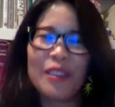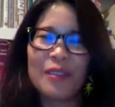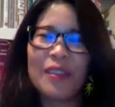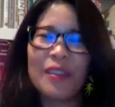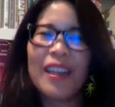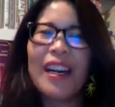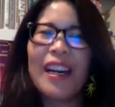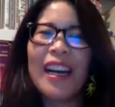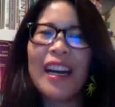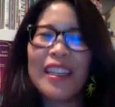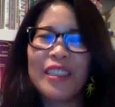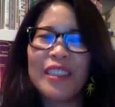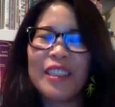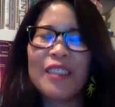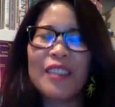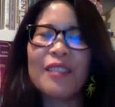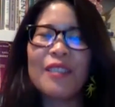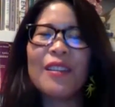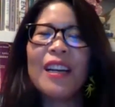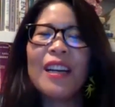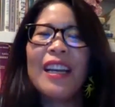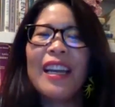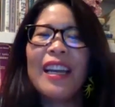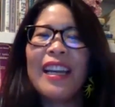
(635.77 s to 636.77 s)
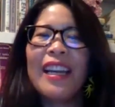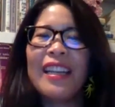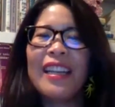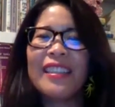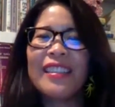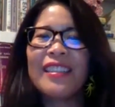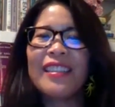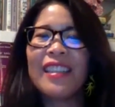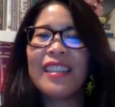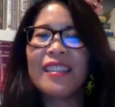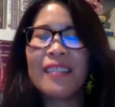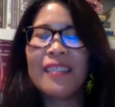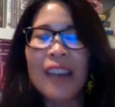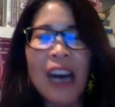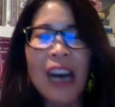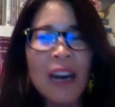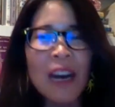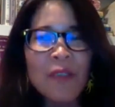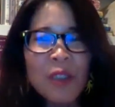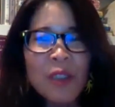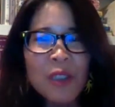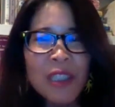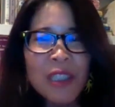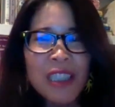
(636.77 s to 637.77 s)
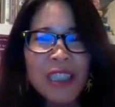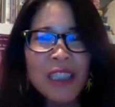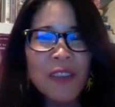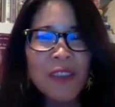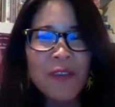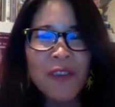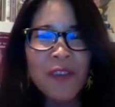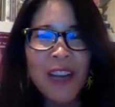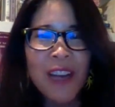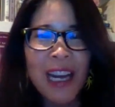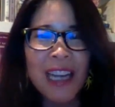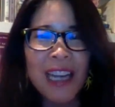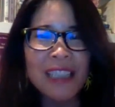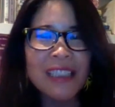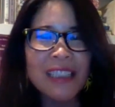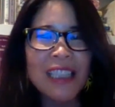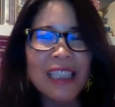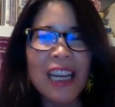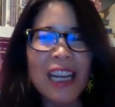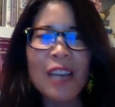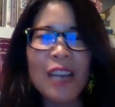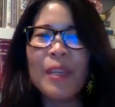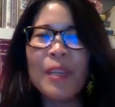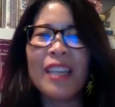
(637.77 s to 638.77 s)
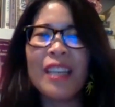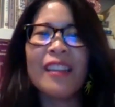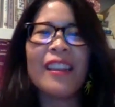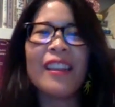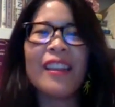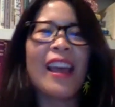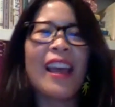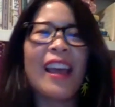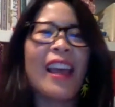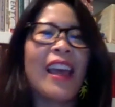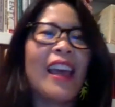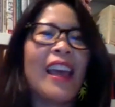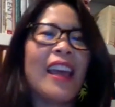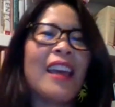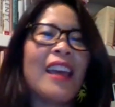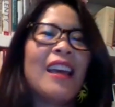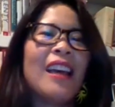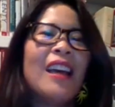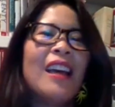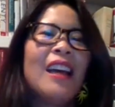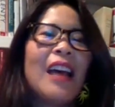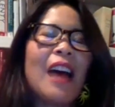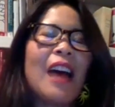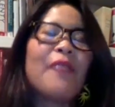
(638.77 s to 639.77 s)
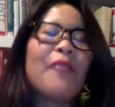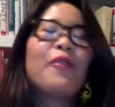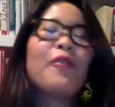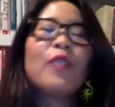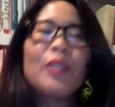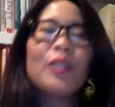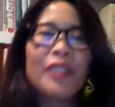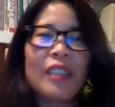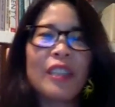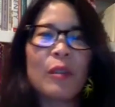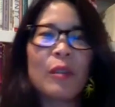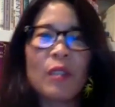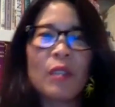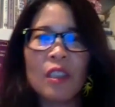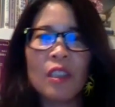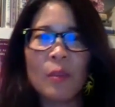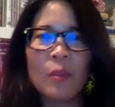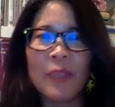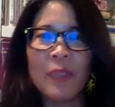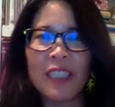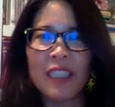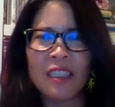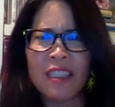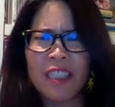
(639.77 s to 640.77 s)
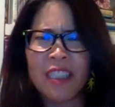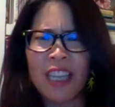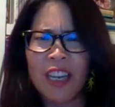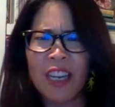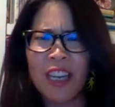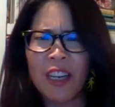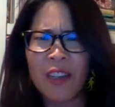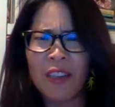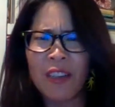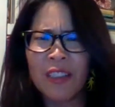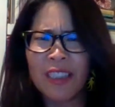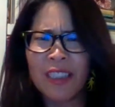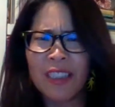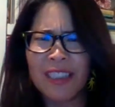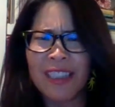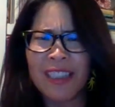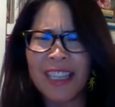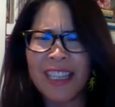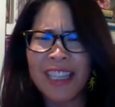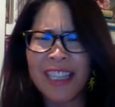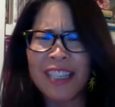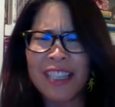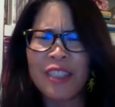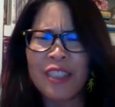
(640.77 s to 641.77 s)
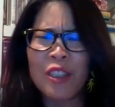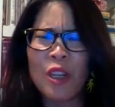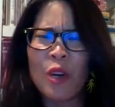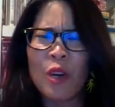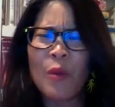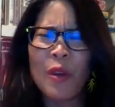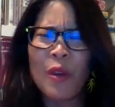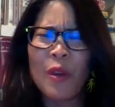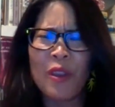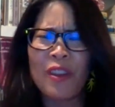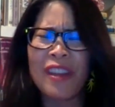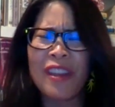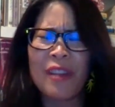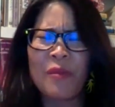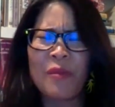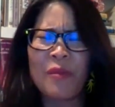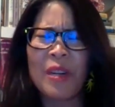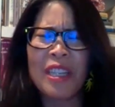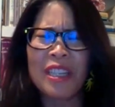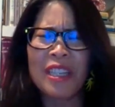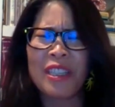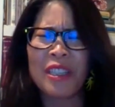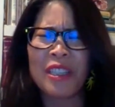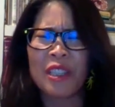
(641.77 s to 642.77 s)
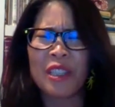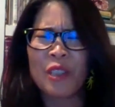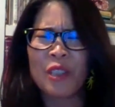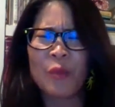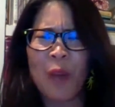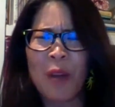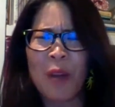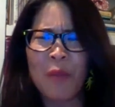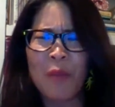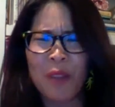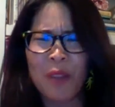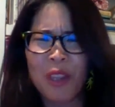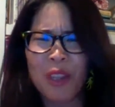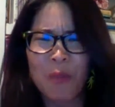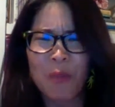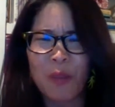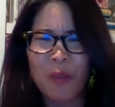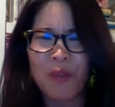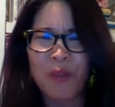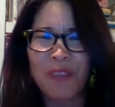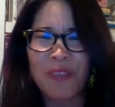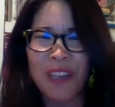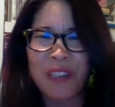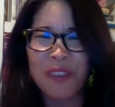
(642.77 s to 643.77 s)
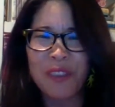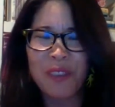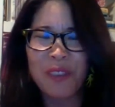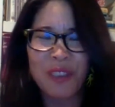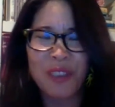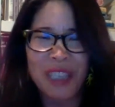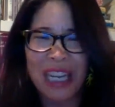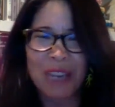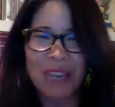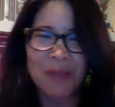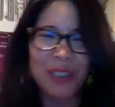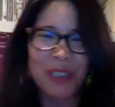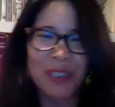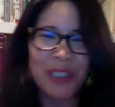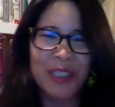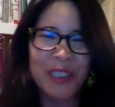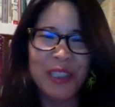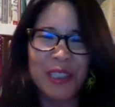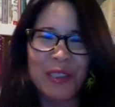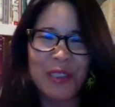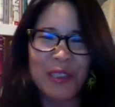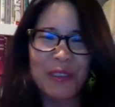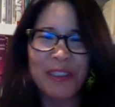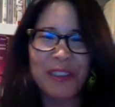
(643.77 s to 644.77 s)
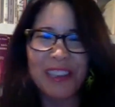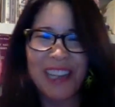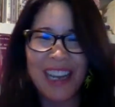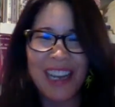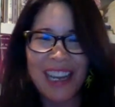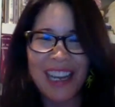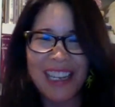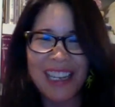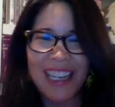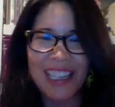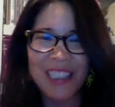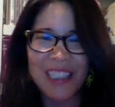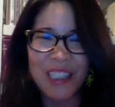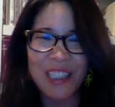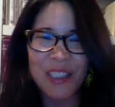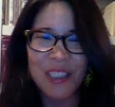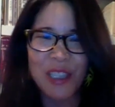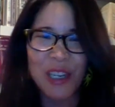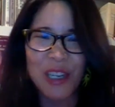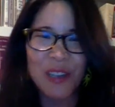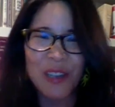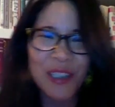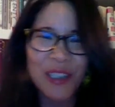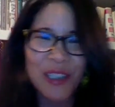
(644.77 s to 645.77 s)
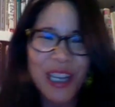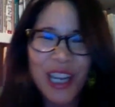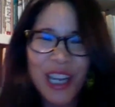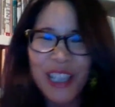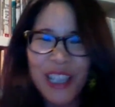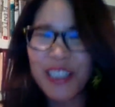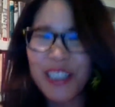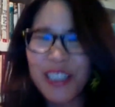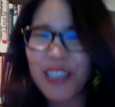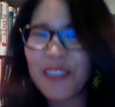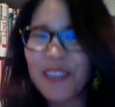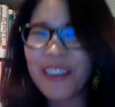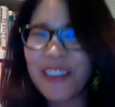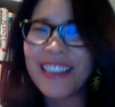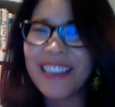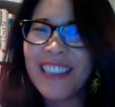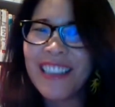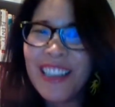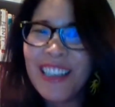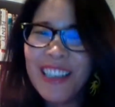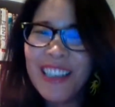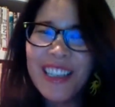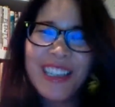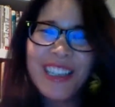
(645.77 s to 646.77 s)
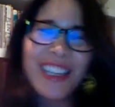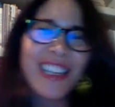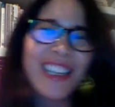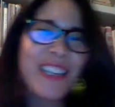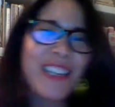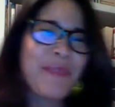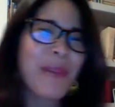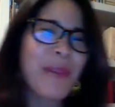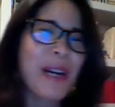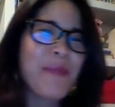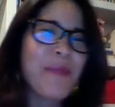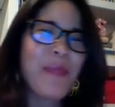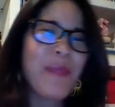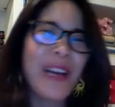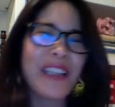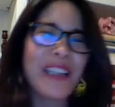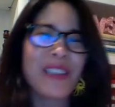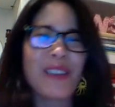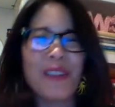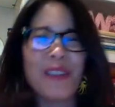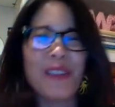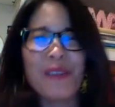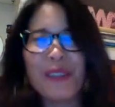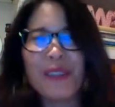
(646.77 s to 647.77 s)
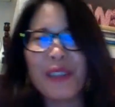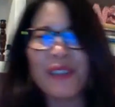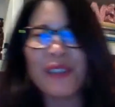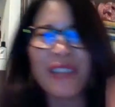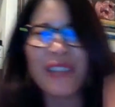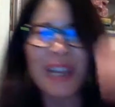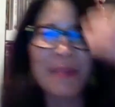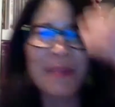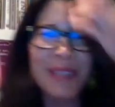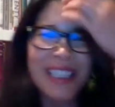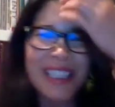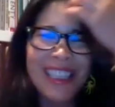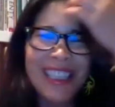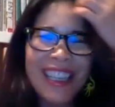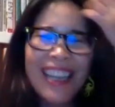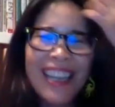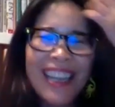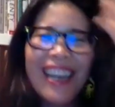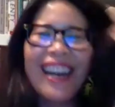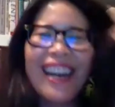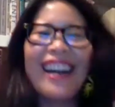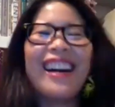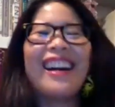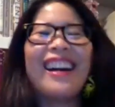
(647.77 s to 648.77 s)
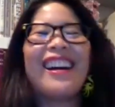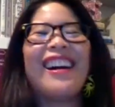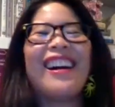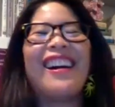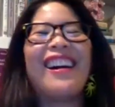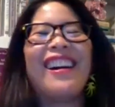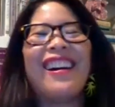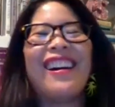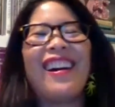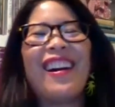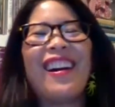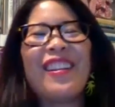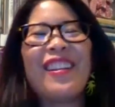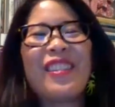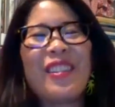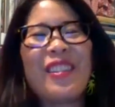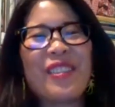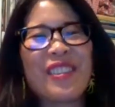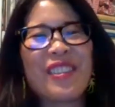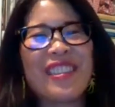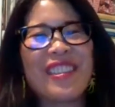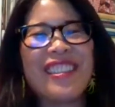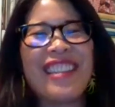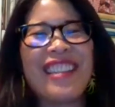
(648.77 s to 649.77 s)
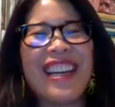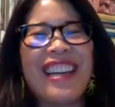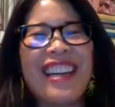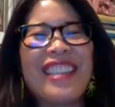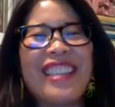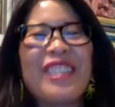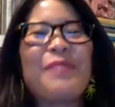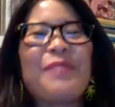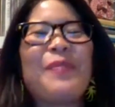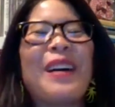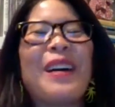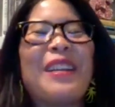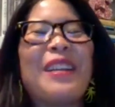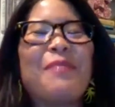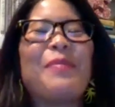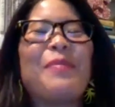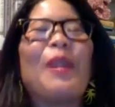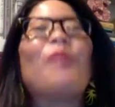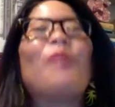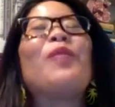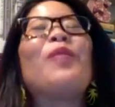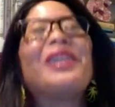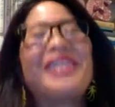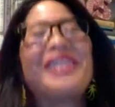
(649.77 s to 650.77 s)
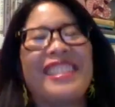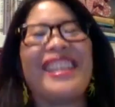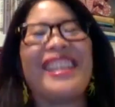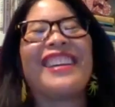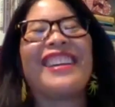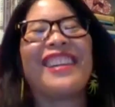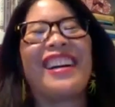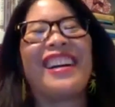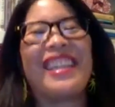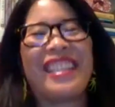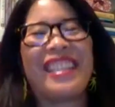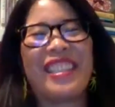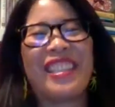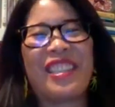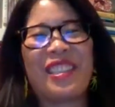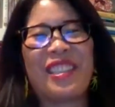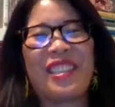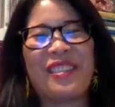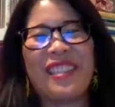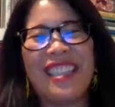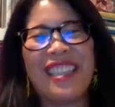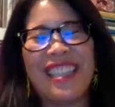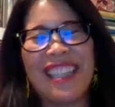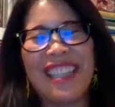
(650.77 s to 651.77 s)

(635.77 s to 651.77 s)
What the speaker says: I do. It's the novelty effect. I mean, at first they were a little bit scared. They didn't know whether they wanted to sweat with their professor, and I was, clad head to toe in my best Lululemon on those days. But once they got into it,